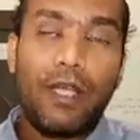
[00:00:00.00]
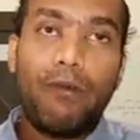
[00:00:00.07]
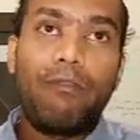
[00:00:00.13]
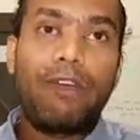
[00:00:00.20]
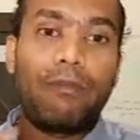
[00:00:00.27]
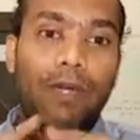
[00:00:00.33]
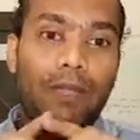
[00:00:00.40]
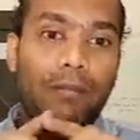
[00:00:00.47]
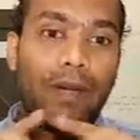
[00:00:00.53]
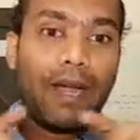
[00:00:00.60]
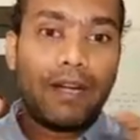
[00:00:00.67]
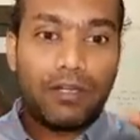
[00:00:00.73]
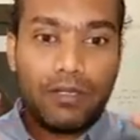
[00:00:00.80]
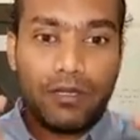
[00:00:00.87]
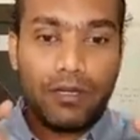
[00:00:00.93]
Well, my
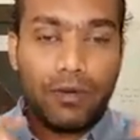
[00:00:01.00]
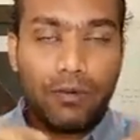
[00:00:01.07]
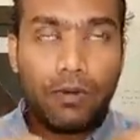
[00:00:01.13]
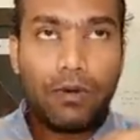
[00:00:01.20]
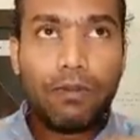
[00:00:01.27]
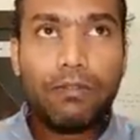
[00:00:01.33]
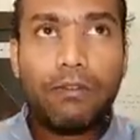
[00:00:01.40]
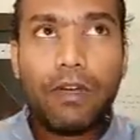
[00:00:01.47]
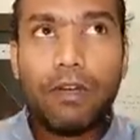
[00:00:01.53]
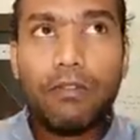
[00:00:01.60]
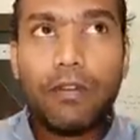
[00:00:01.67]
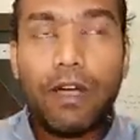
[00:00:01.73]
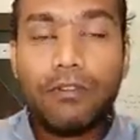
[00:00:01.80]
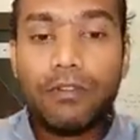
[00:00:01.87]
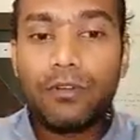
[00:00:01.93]
badge
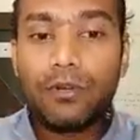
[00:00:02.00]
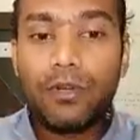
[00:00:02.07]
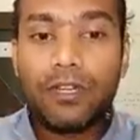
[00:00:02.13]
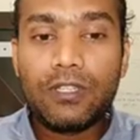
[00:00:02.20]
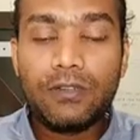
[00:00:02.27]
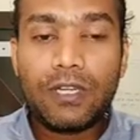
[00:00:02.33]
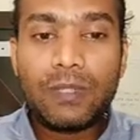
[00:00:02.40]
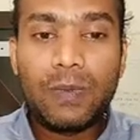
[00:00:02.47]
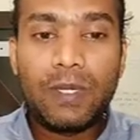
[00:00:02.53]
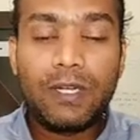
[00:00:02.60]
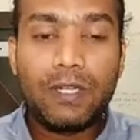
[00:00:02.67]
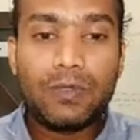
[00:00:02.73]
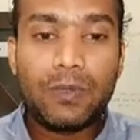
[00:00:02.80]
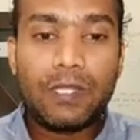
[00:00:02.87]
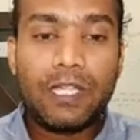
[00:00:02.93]
after 2 years of
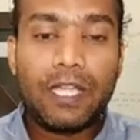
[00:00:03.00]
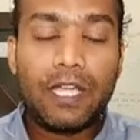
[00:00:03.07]
experience was like,